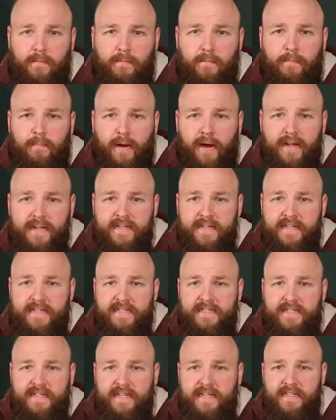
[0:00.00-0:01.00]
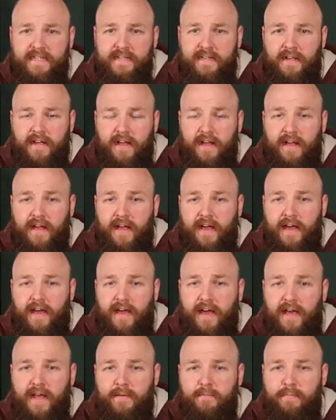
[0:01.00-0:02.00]
Buy the estate,
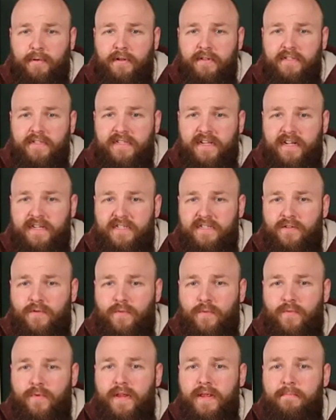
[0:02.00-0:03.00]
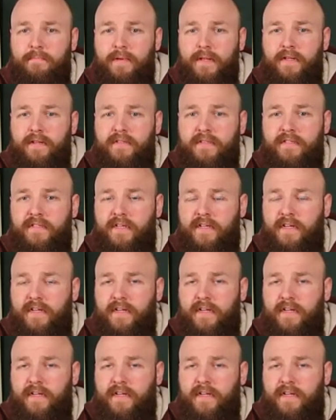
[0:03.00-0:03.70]
and Paul decides to rebuild